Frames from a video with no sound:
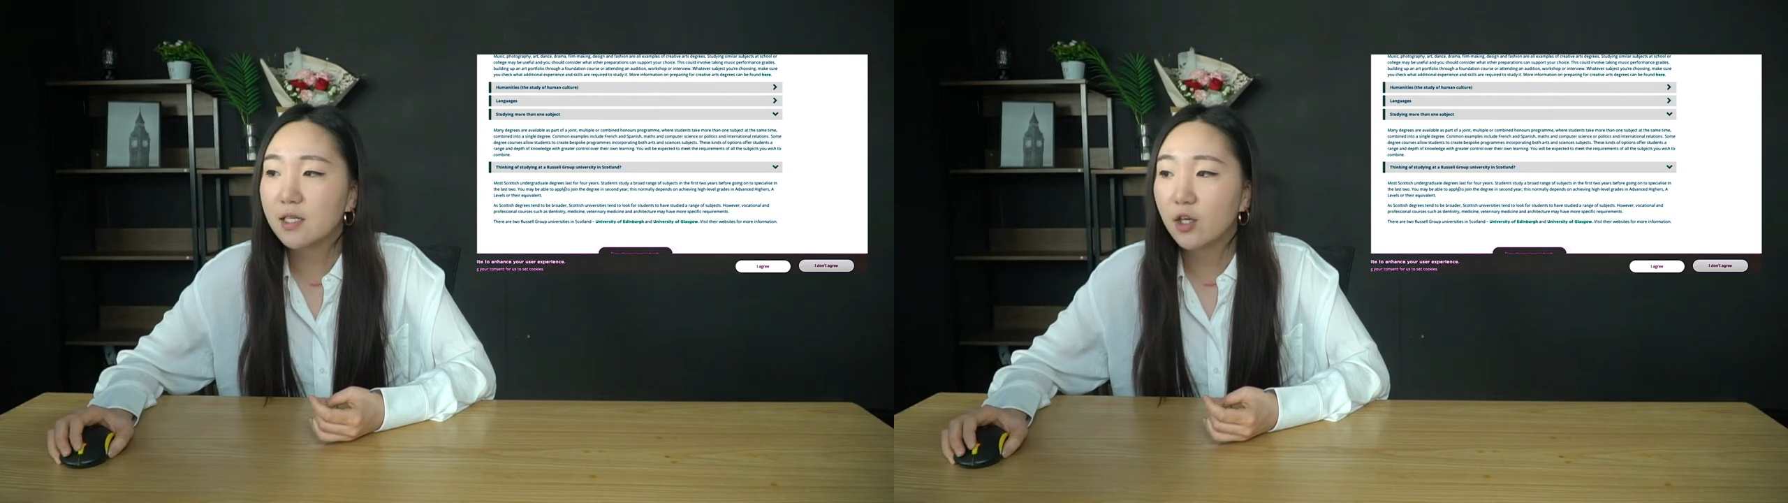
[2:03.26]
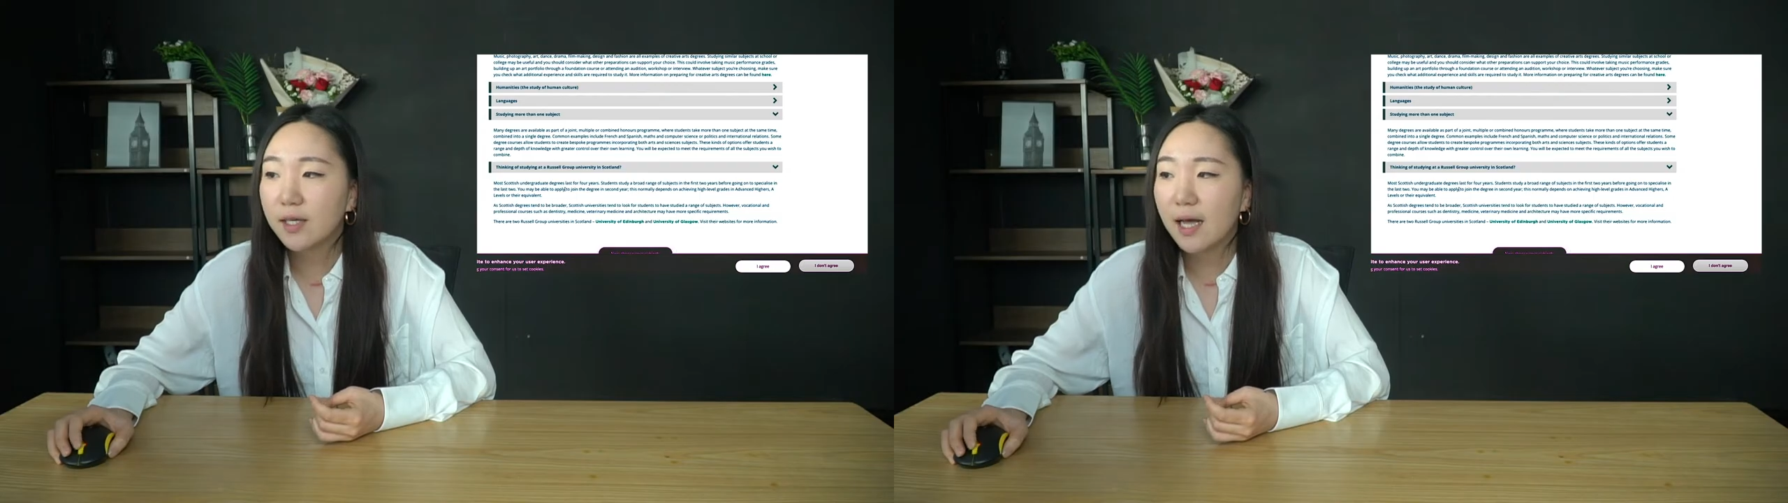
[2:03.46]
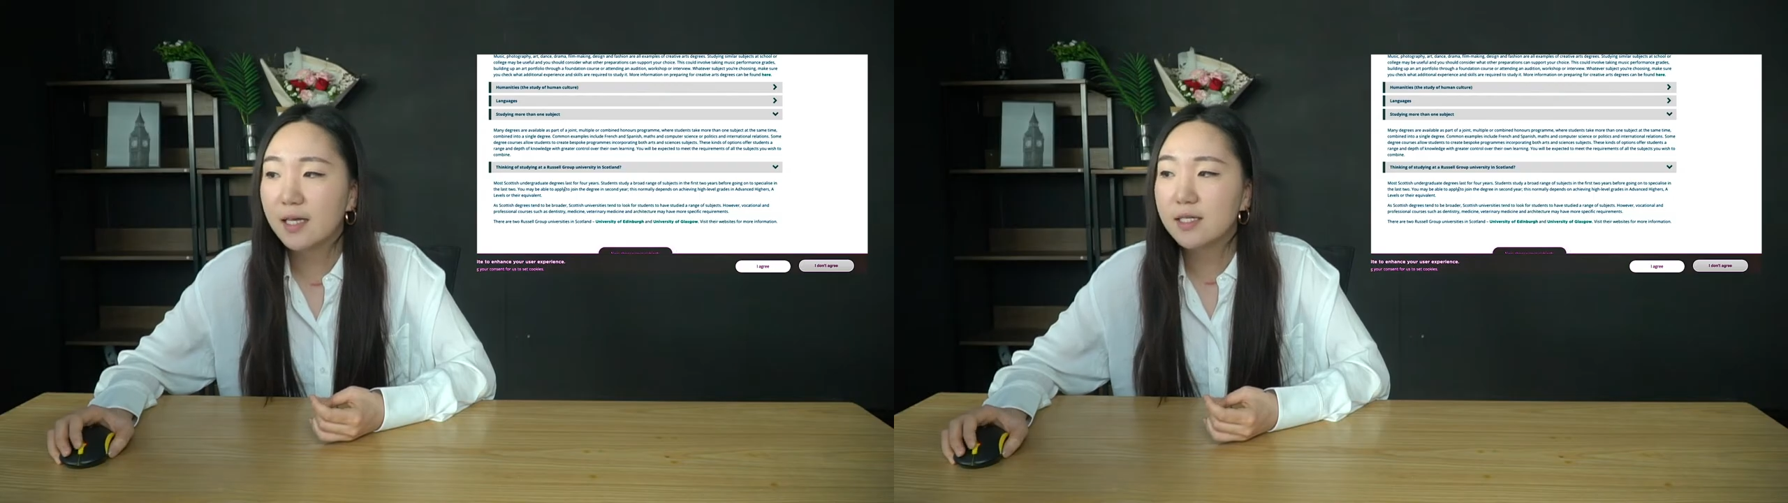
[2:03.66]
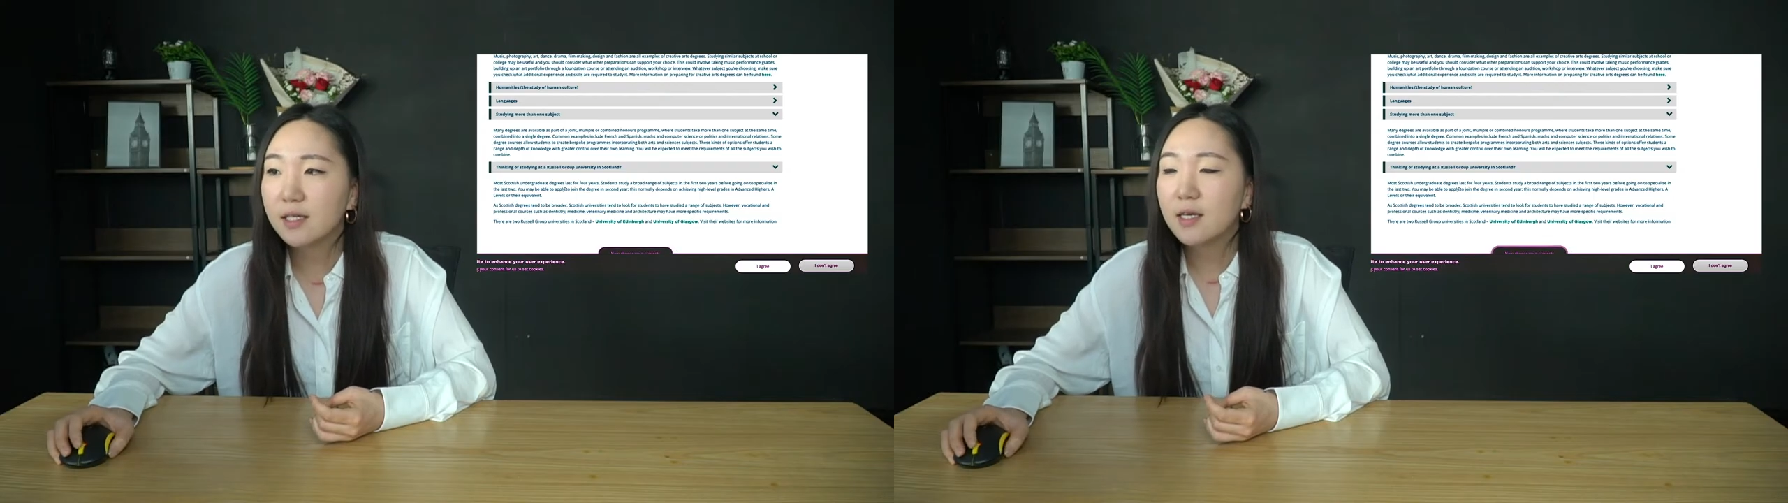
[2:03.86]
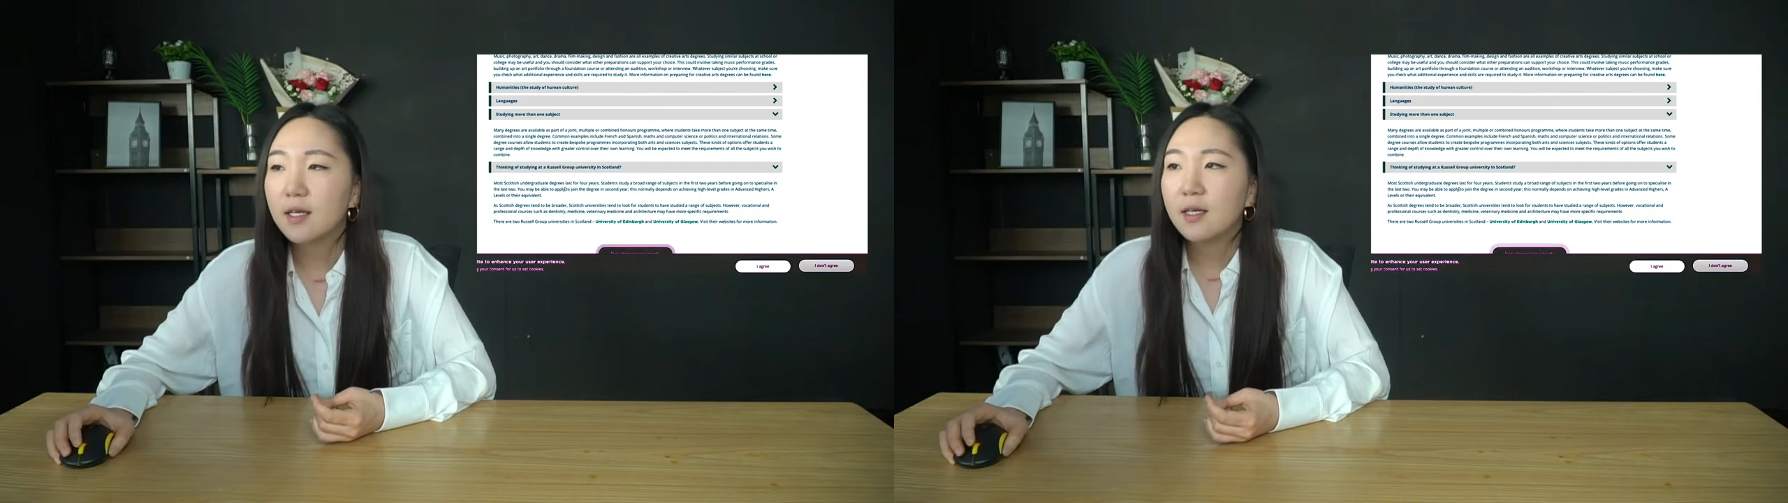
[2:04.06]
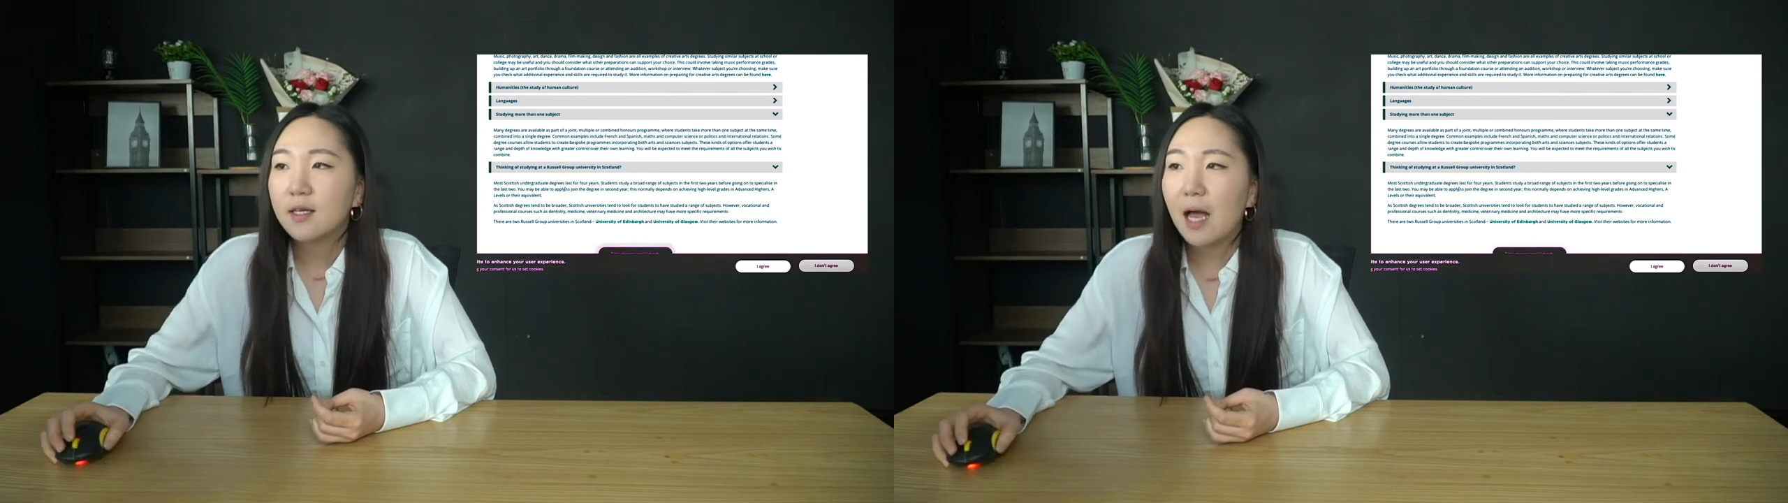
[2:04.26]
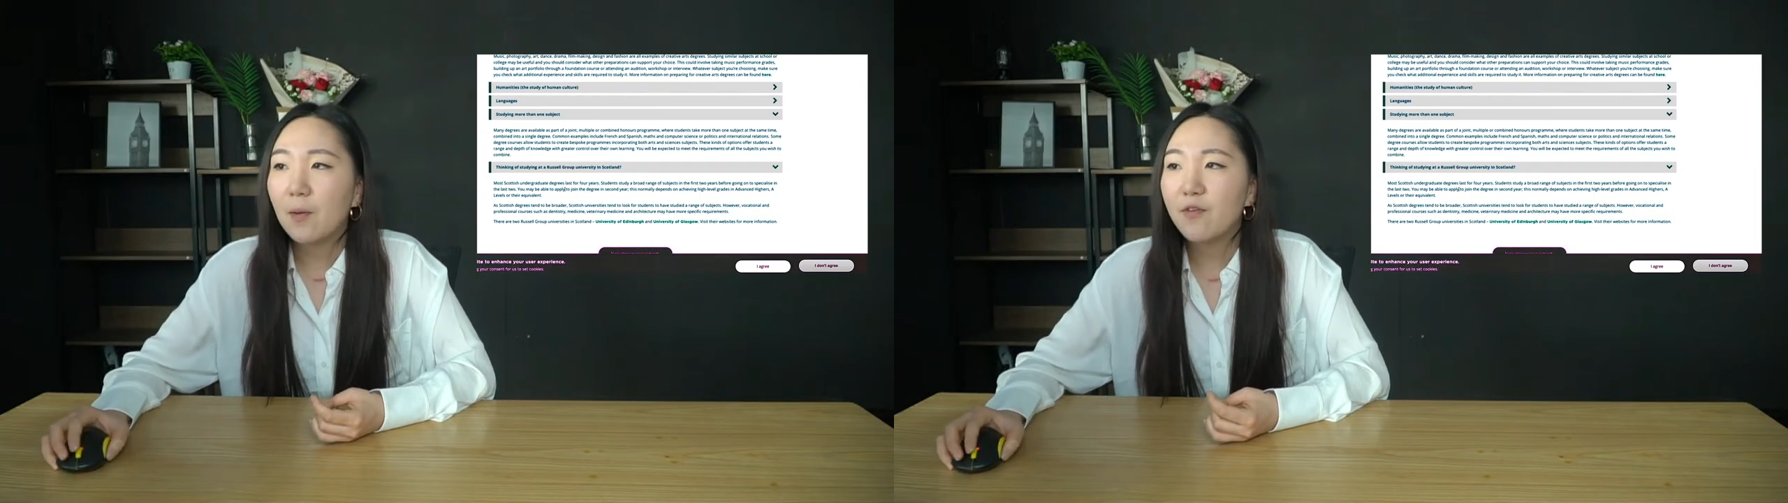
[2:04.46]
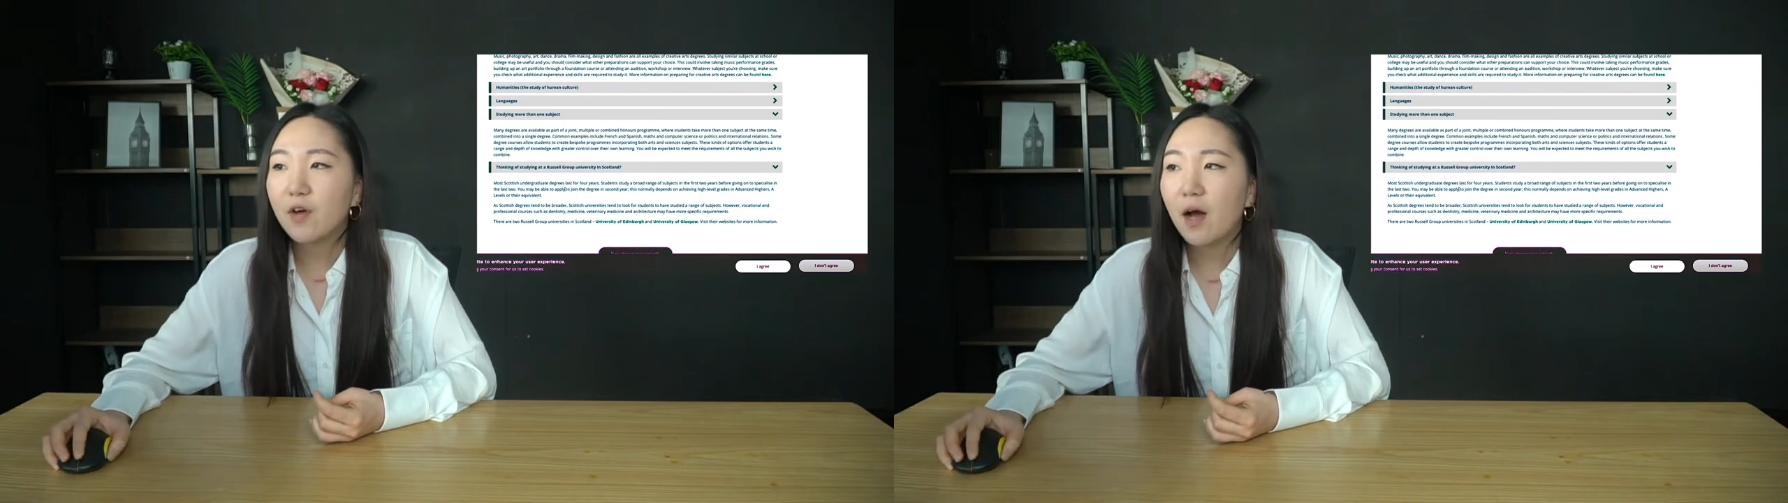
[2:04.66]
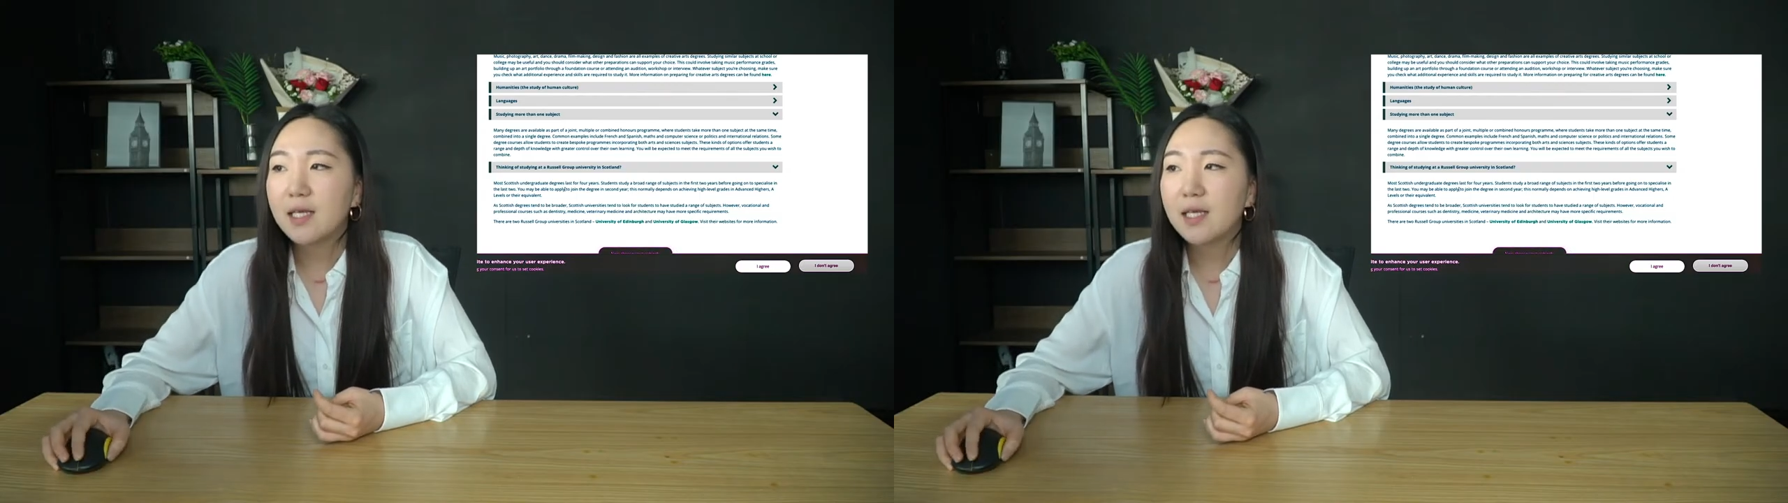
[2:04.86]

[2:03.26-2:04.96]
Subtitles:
look at. However,